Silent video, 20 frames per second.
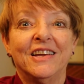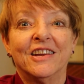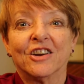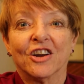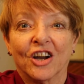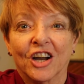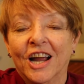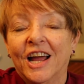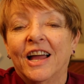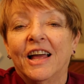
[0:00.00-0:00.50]

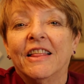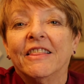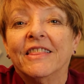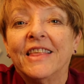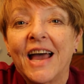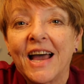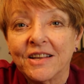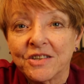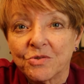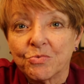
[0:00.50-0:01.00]
here.
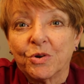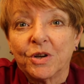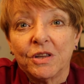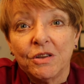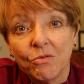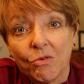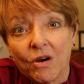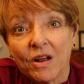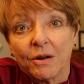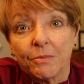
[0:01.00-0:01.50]
That's what
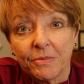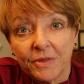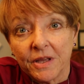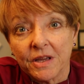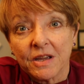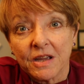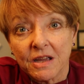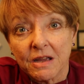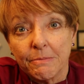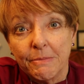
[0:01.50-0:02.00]
you want them
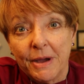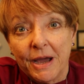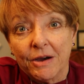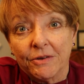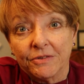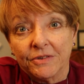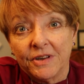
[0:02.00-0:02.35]
thinking about.